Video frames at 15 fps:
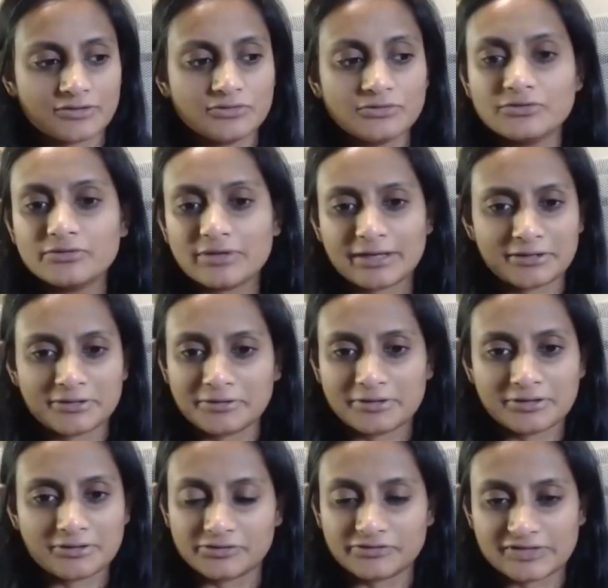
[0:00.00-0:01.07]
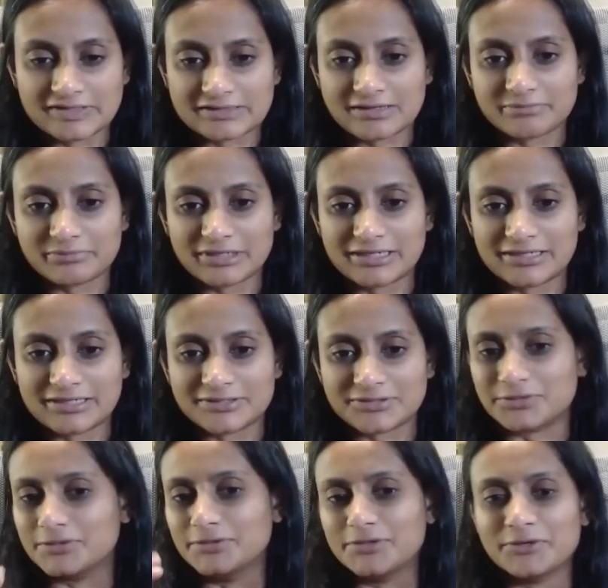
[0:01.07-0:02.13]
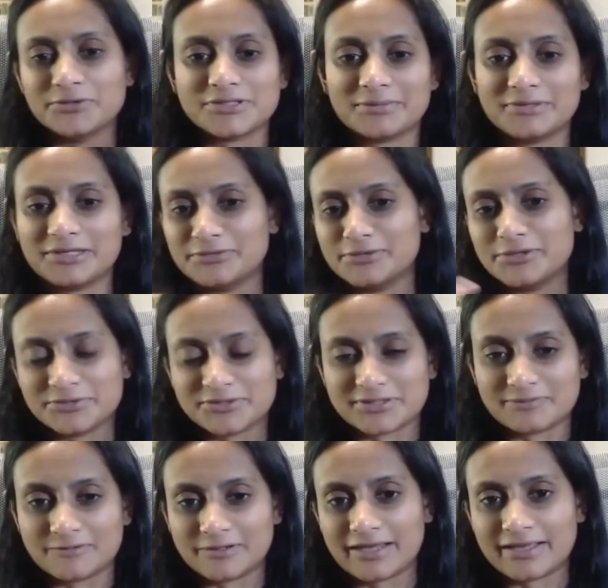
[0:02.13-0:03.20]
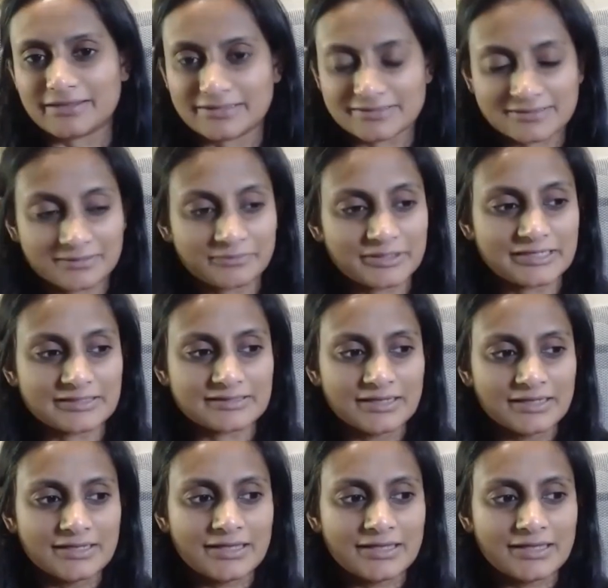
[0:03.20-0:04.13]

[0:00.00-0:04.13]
okay, who do I know at all of these companies, or know somebody who knows someone at these companies?